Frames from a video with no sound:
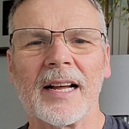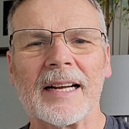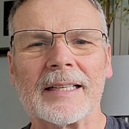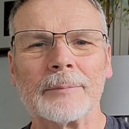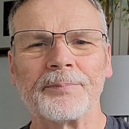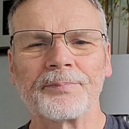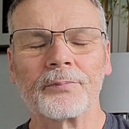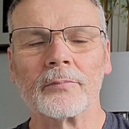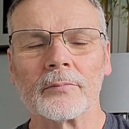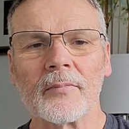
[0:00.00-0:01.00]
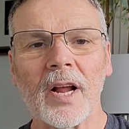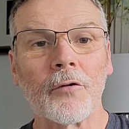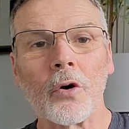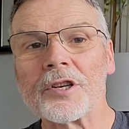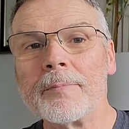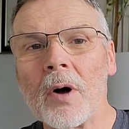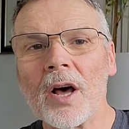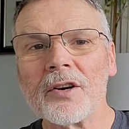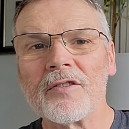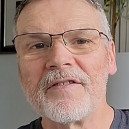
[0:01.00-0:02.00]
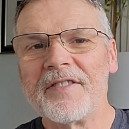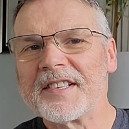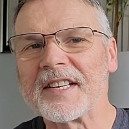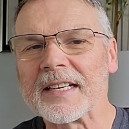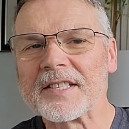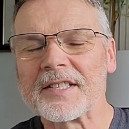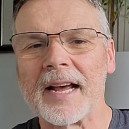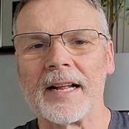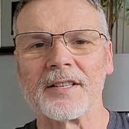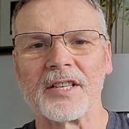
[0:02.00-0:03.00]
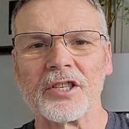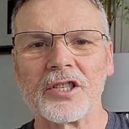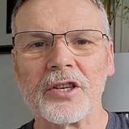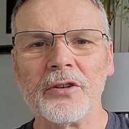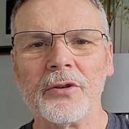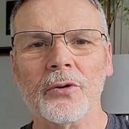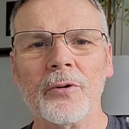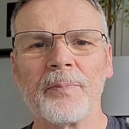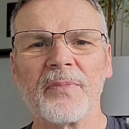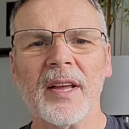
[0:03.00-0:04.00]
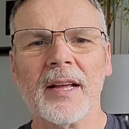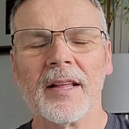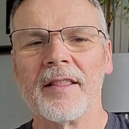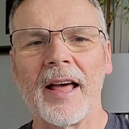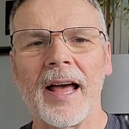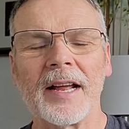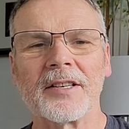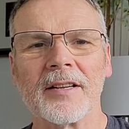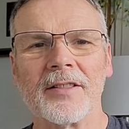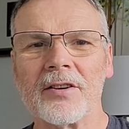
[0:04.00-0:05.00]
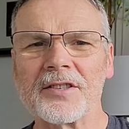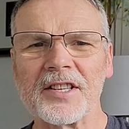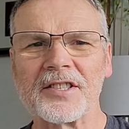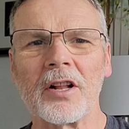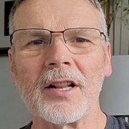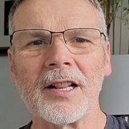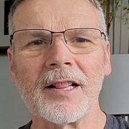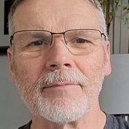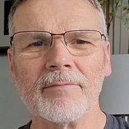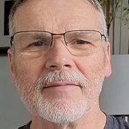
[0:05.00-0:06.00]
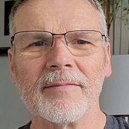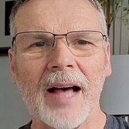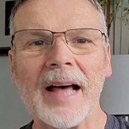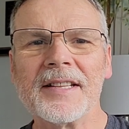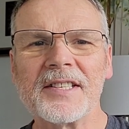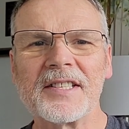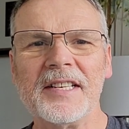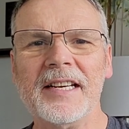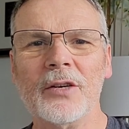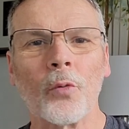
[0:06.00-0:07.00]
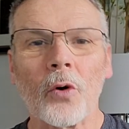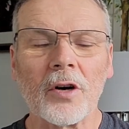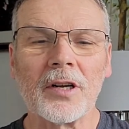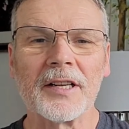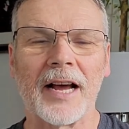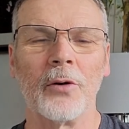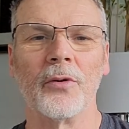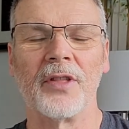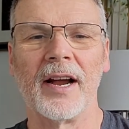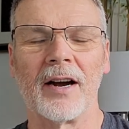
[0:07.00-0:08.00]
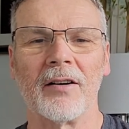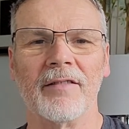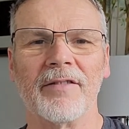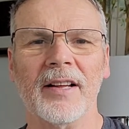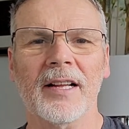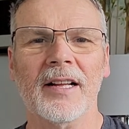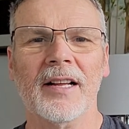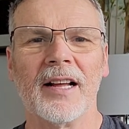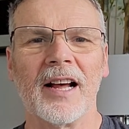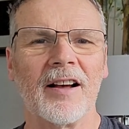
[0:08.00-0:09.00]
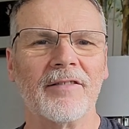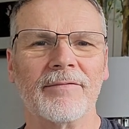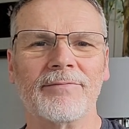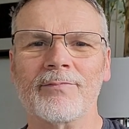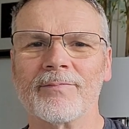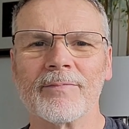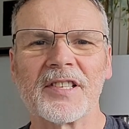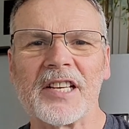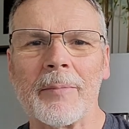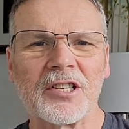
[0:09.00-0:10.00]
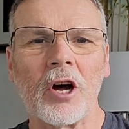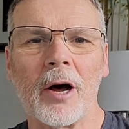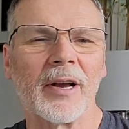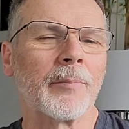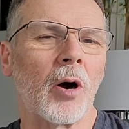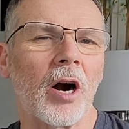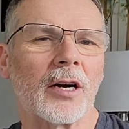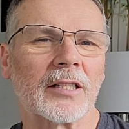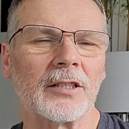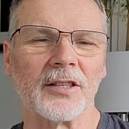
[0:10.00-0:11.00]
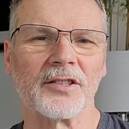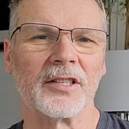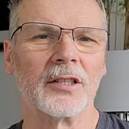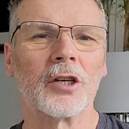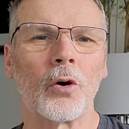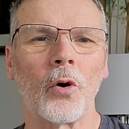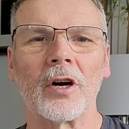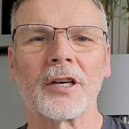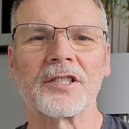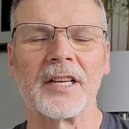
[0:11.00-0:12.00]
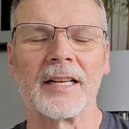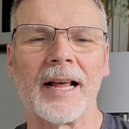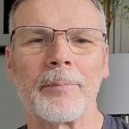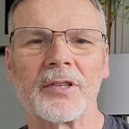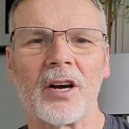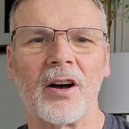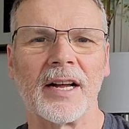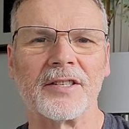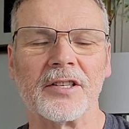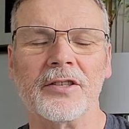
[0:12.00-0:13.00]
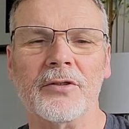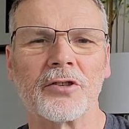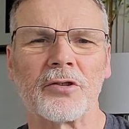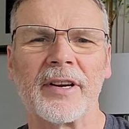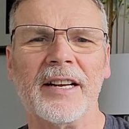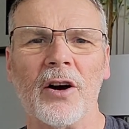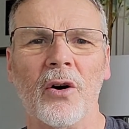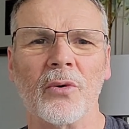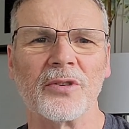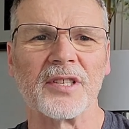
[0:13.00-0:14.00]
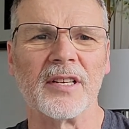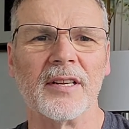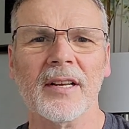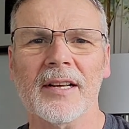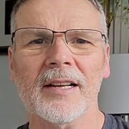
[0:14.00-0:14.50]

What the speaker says: Of course, modern physics tells us too that there's this whole unseen world out there of subatomic particles and quarks and leptons and neutrinos and